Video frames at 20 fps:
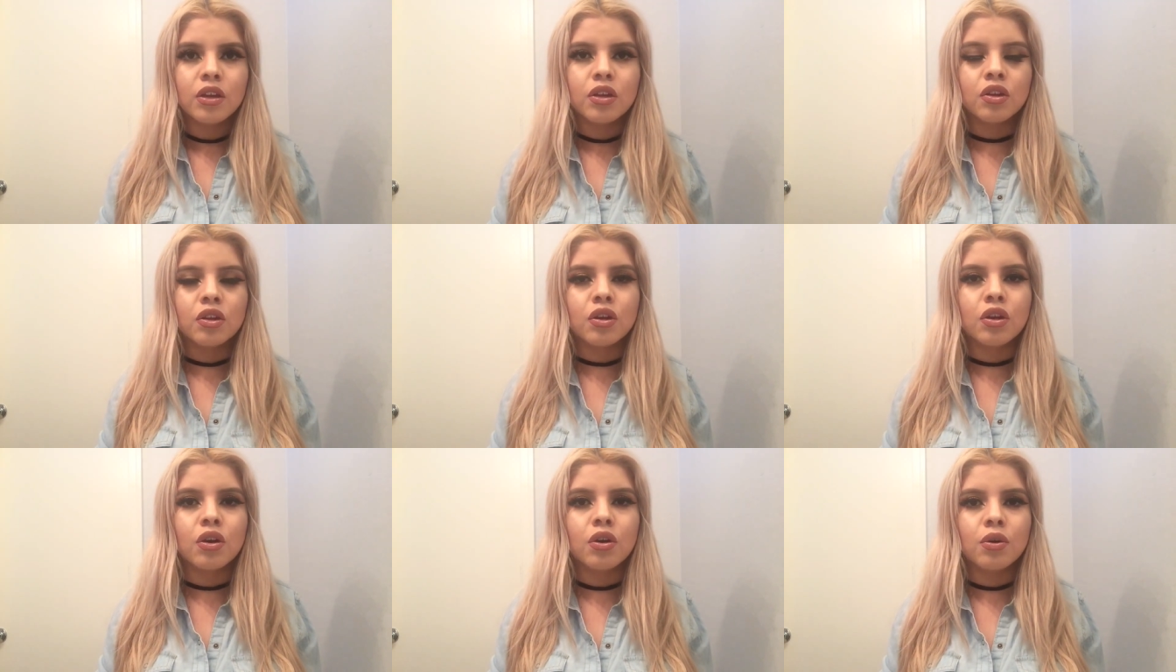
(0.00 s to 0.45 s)

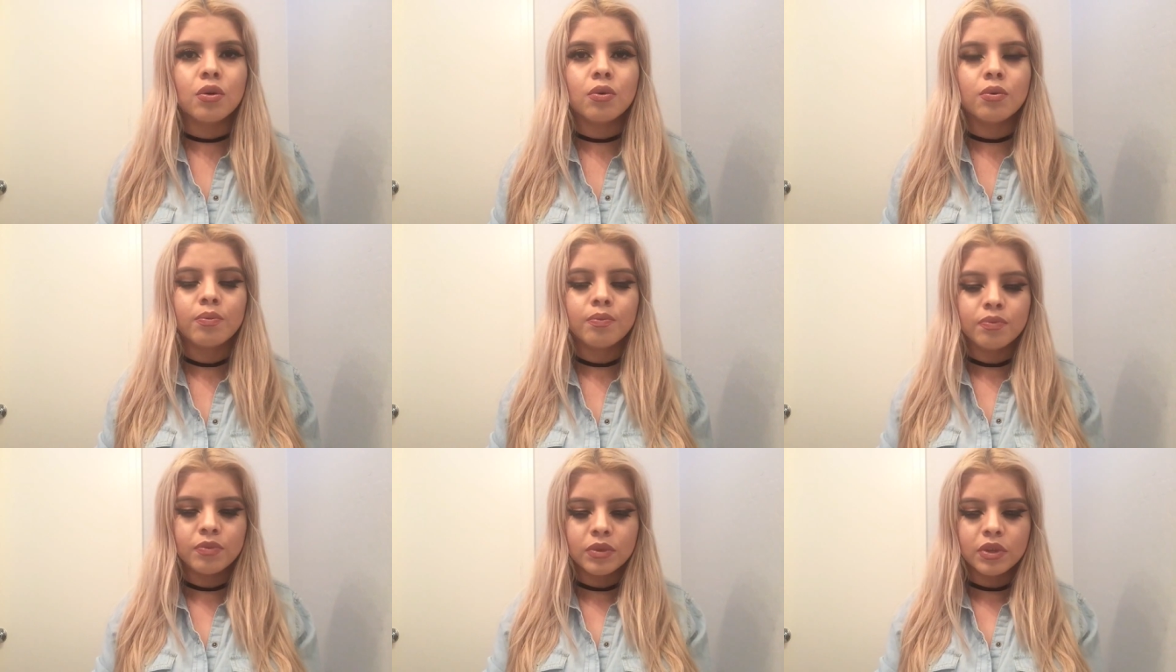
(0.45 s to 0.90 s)

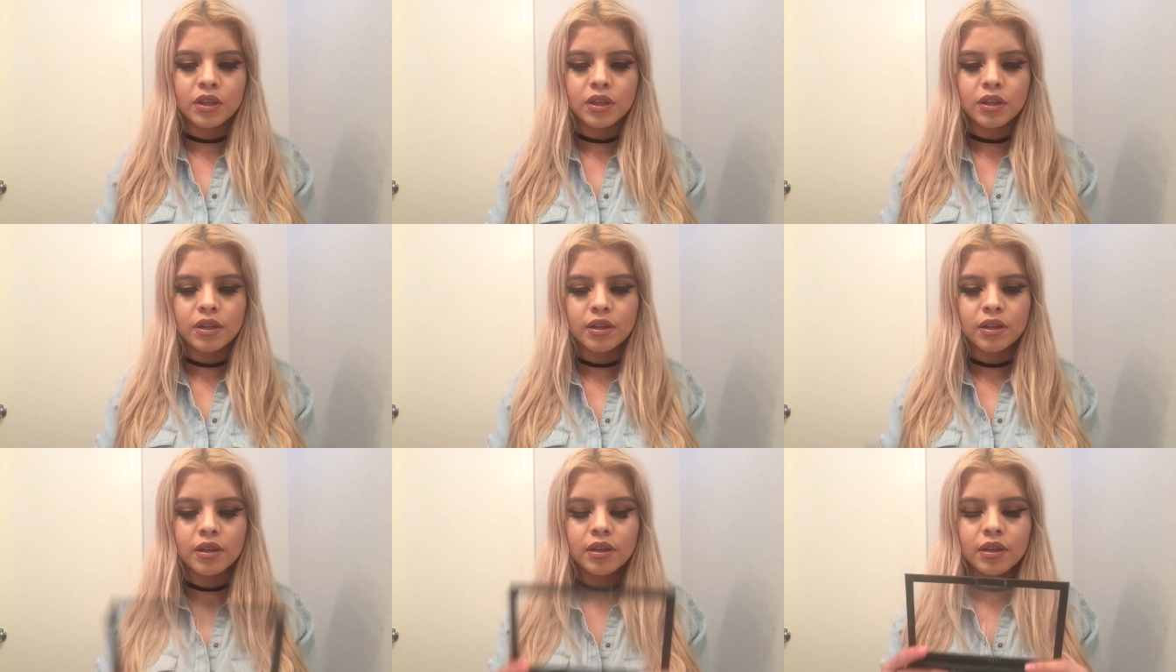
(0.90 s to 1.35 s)

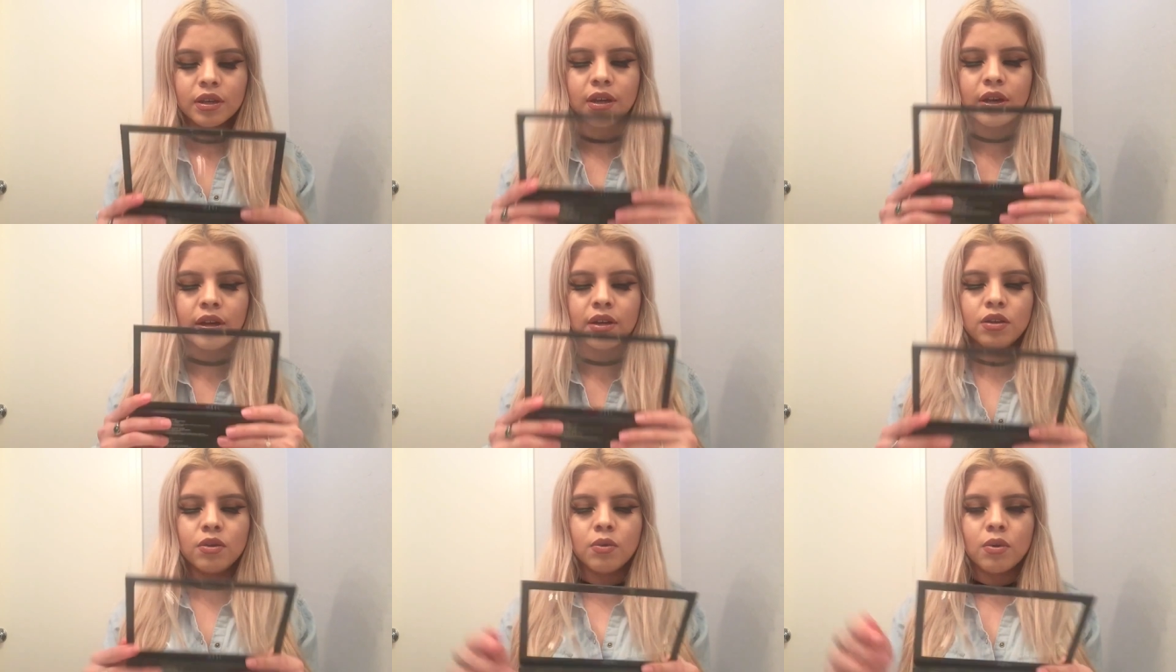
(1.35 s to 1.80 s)

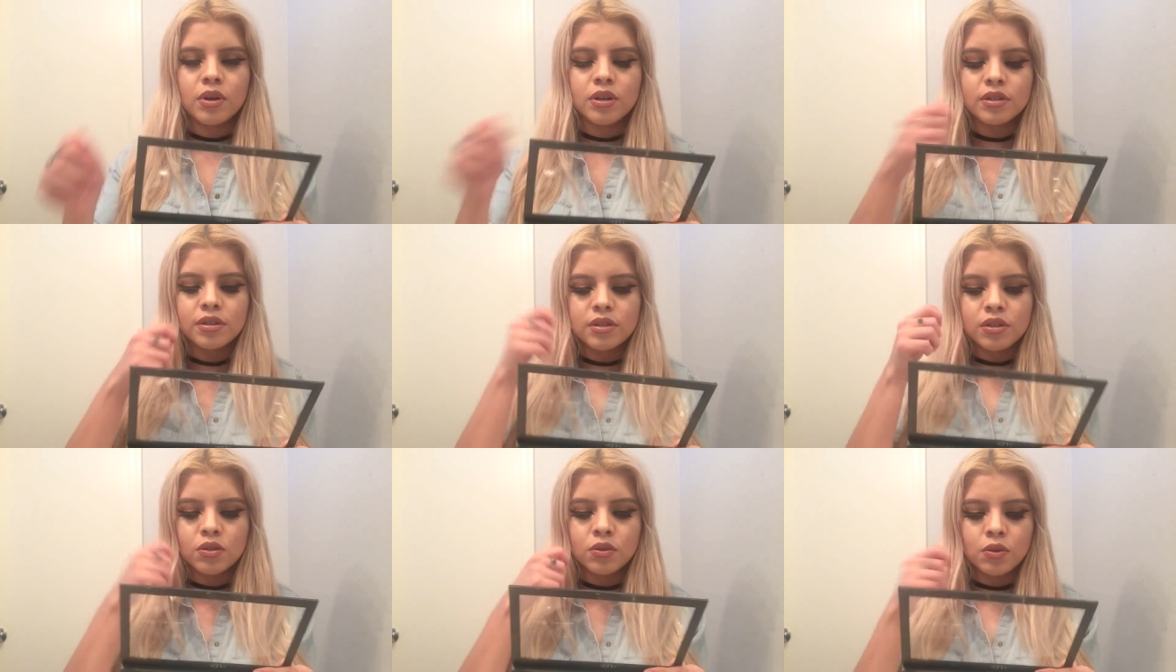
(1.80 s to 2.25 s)
you
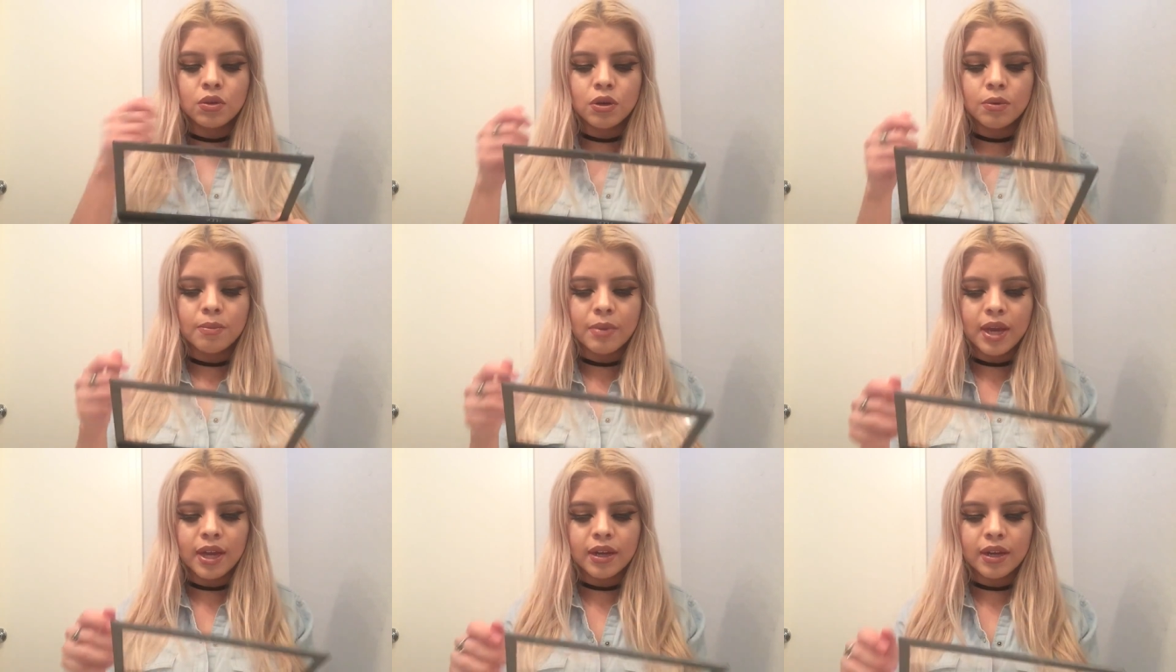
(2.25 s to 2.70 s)
want to do
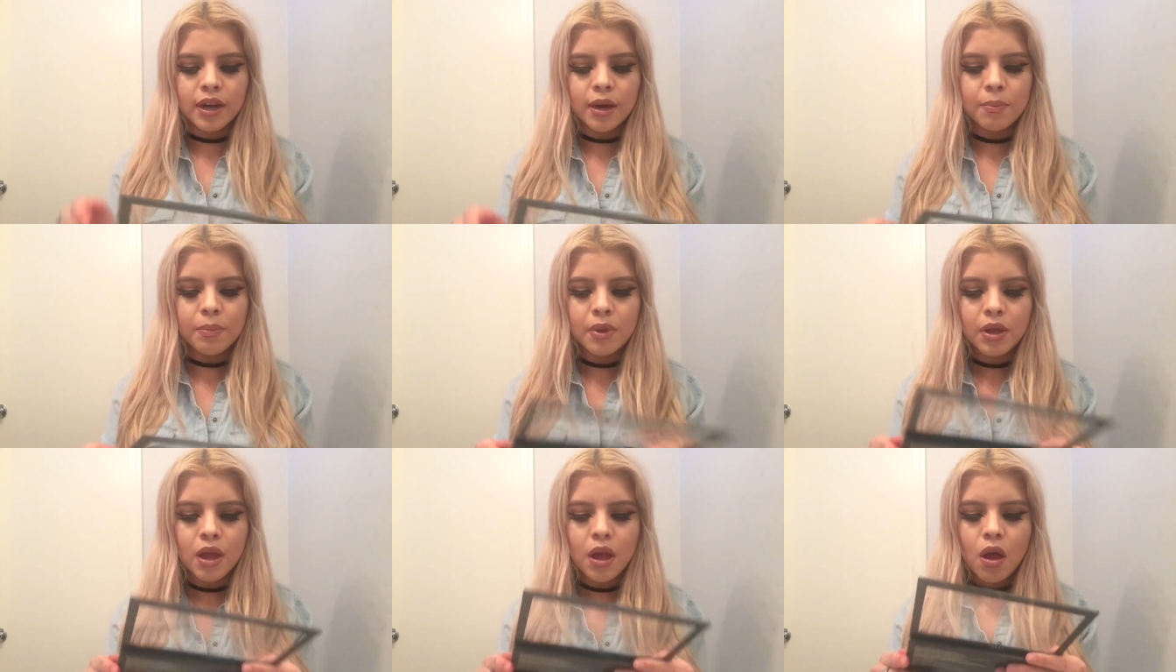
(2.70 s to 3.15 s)
your
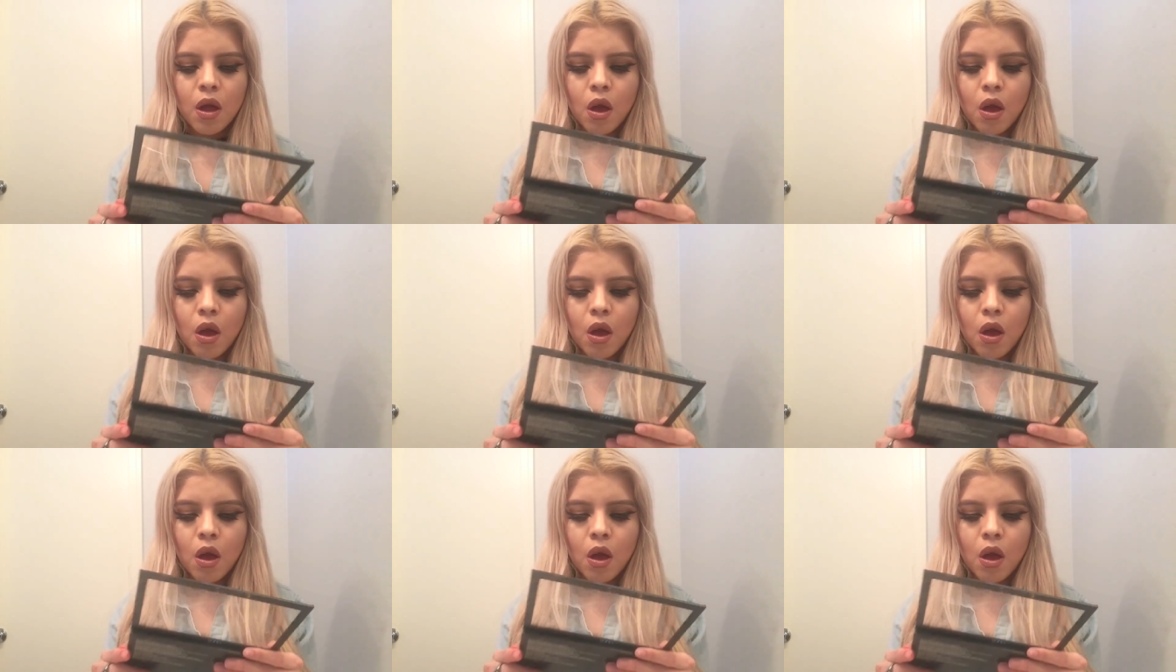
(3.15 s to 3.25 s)
makeup.